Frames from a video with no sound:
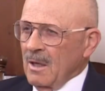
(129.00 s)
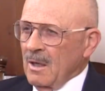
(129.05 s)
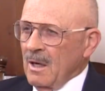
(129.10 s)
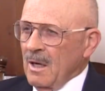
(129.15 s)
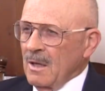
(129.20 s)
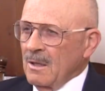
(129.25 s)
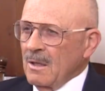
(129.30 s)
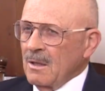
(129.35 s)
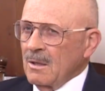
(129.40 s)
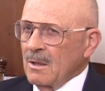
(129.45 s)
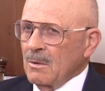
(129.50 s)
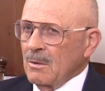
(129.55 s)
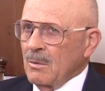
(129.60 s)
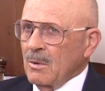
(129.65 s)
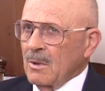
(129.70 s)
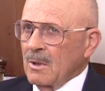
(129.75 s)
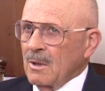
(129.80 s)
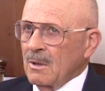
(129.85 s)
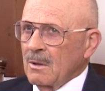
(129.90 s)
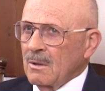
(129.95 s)
And then there
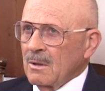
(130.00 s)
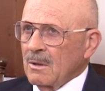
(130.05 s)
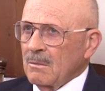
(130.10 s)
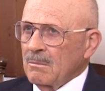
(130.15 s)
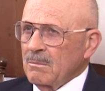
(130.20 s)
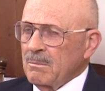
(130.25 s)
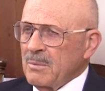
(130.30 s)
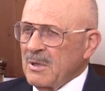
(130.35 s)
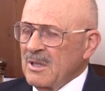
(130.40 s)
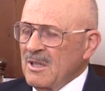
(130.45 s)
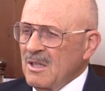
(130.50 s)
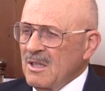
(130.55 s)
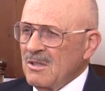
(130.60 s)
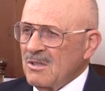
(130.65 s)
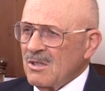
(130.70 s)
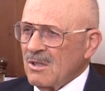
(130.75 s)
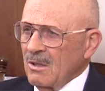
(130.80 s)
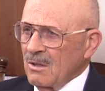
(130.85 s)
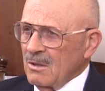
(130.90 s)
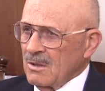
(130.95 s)
were
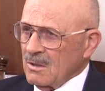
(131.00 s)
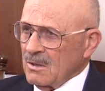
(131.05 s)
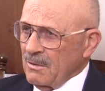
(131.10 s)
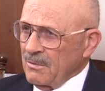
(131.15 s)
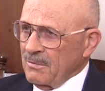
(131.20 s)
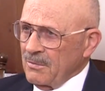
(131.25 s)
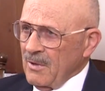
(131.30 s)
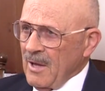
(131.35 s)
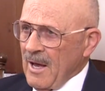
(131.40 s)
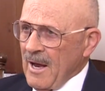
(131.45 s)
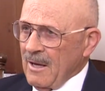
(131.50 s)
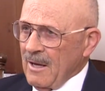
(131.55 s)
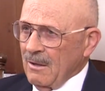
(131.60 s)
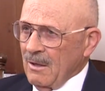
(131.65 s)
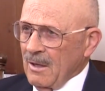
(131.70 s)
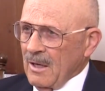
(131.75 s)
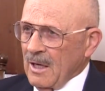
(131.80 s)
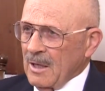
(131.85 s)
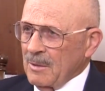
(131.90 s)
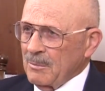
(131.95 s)
peninsulas of flat
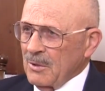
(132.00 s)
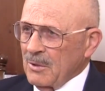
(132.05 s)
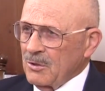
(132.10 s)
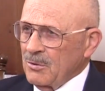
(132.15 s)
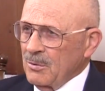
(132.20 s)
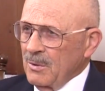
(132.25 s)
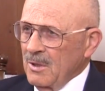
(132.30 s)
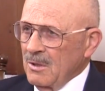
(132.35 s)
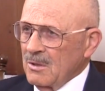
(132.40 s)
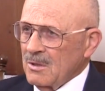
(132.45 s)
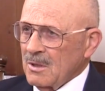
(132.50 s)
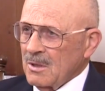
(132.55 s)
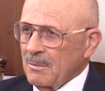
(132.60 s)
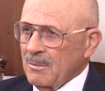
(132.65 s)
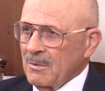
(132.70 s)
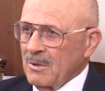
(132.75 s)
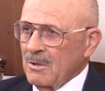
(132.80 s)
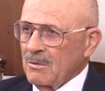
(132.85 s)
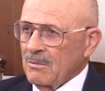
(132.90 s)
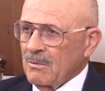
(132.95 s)
land between some
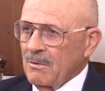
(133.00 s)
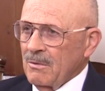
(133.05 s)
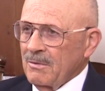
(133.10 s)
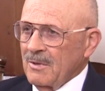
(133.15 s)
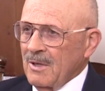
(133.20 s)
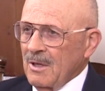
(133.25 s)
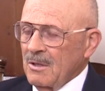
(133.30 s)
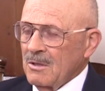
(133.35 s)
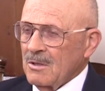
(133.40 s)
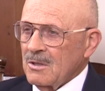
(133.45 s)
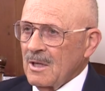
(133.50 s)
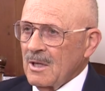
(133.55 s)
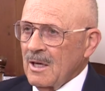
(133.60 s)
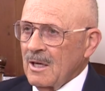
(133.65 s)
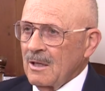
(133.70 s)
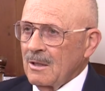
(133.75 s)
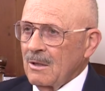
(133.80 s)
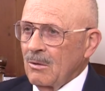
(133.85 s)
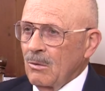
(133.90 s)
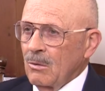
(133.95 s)
of these ravines that
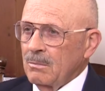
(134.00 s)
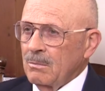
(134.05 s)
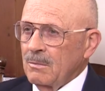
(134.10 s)
had a